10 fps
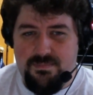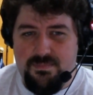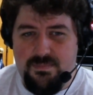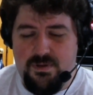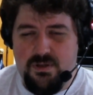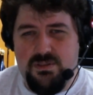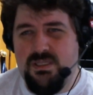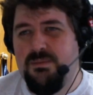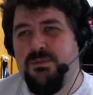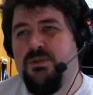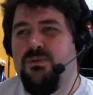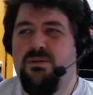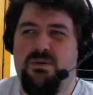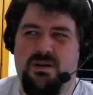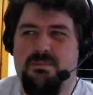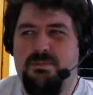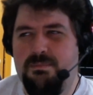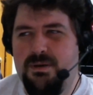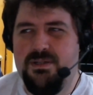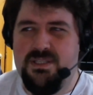Throughout the demo, there were a couple
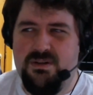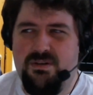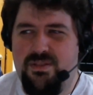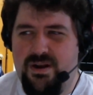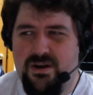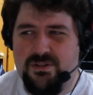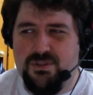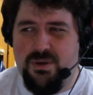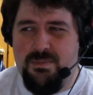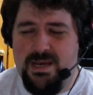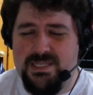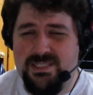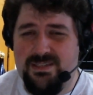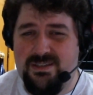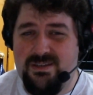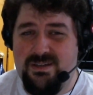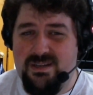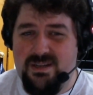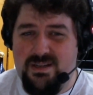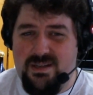bugs here and there, so I imagine they're
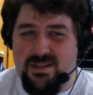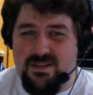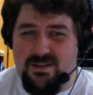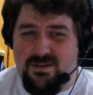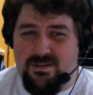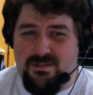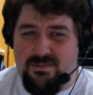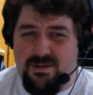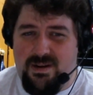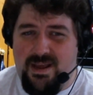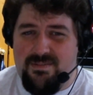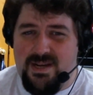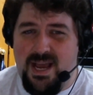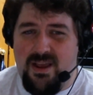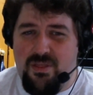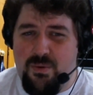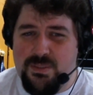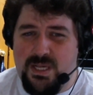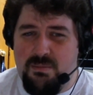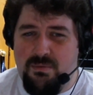gonna have to knock
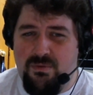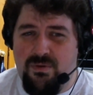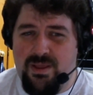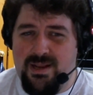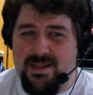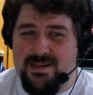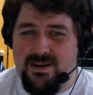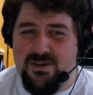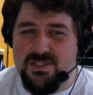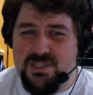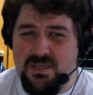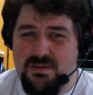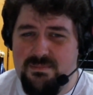those out before they can hit RC.